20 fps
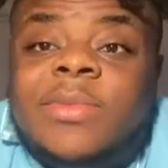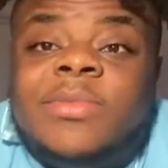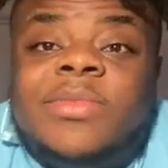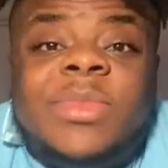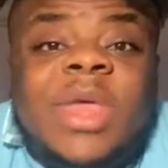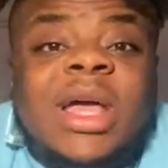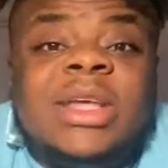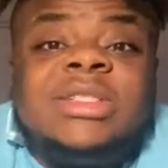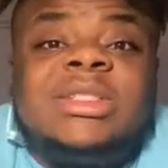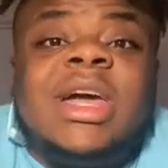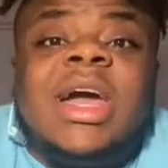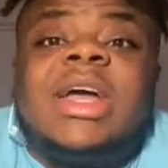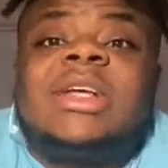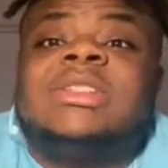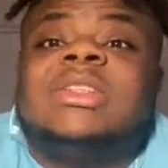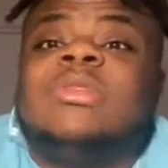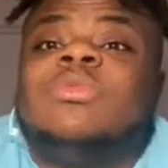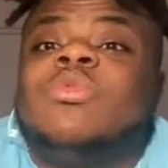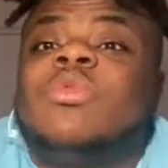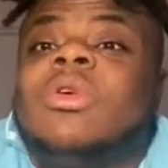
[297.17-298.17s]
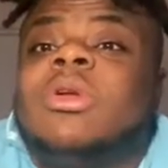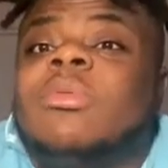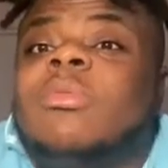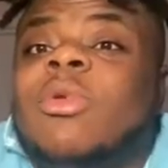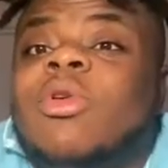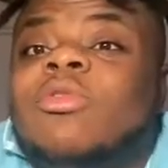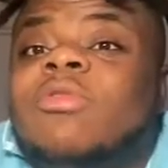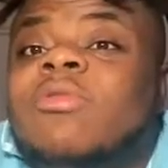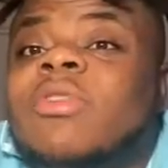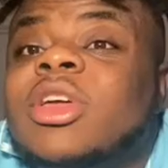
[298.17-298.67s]
That should actually want to
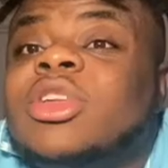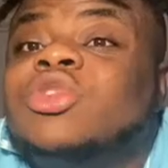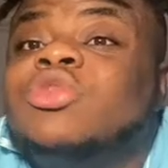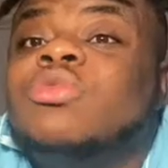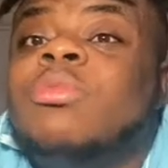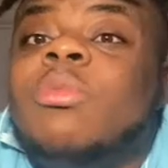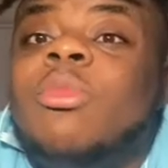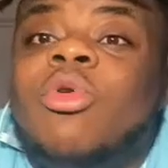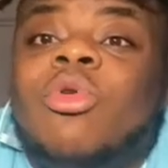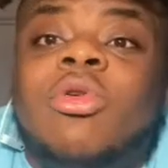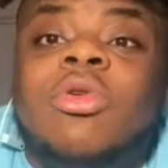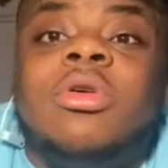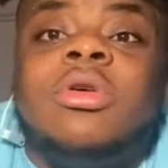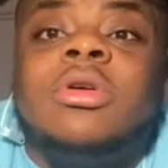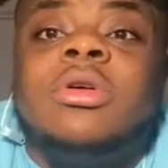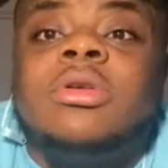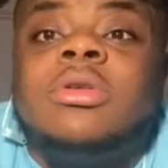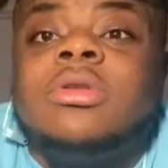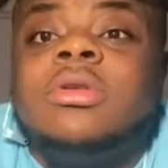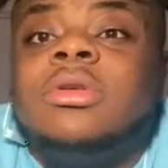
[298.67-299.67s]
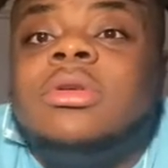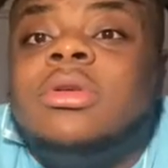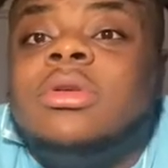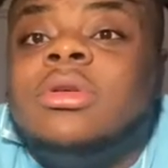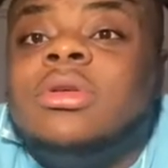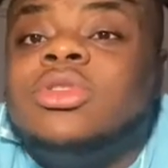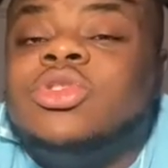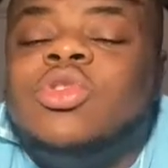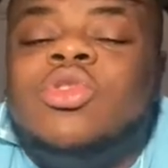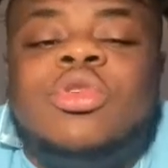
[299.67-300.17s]
motivate you more
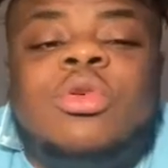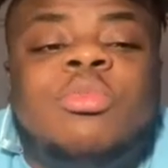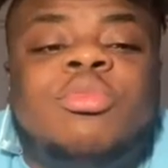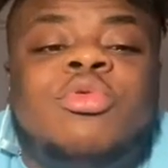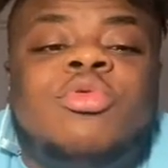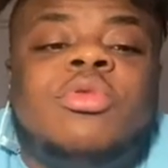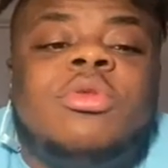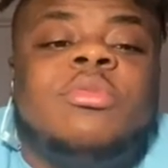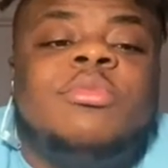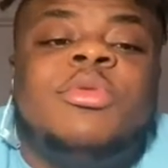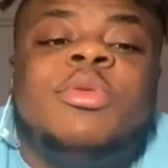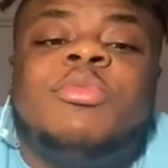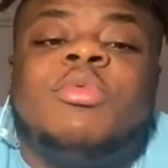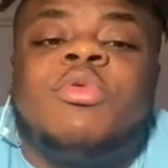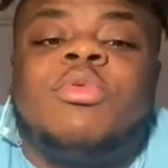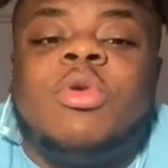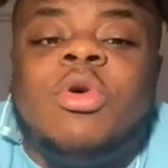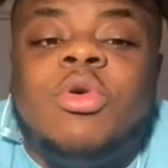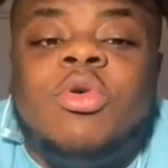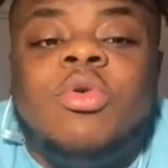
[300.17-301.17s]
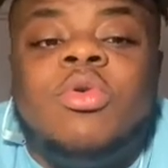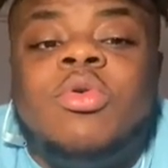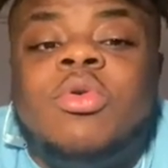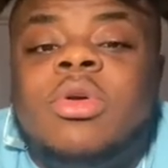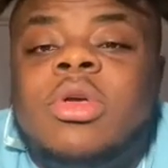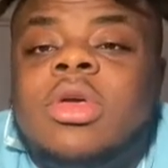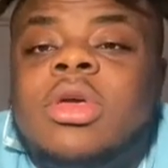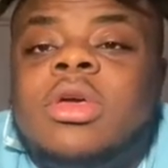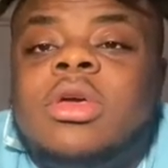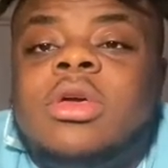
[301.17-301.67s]
so you can prove them people wrong.
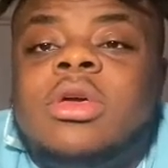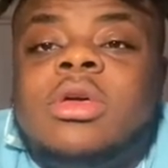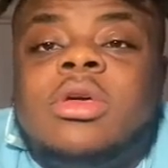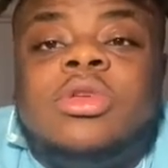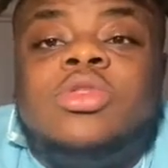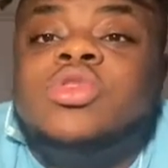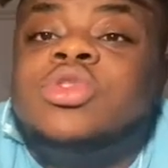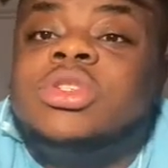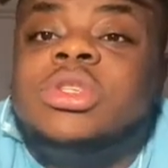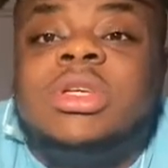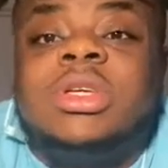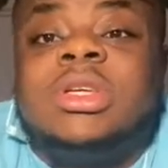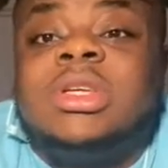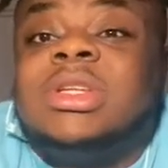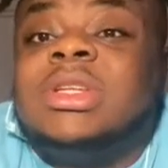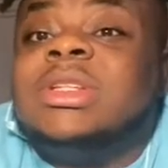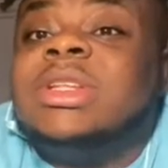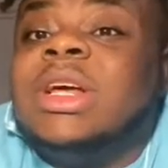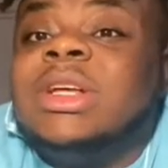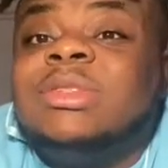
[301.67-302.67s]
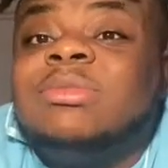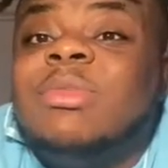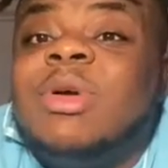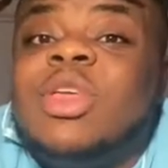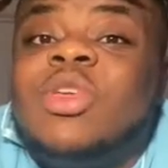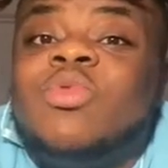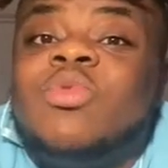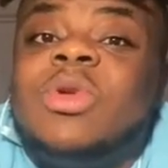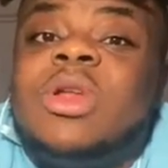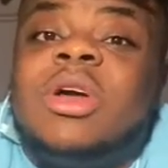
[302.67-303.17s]
That should make
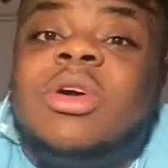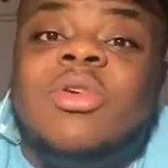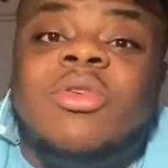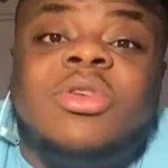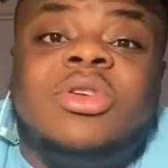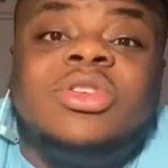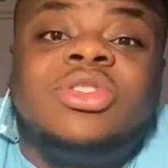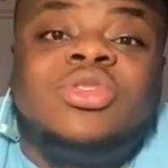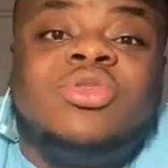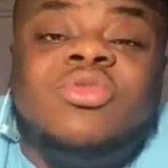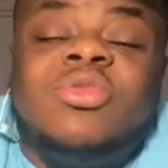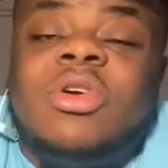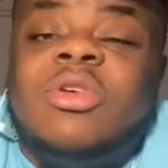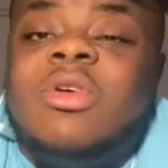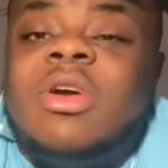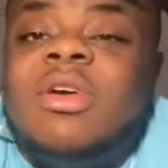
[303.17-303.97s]
you want to go in the studio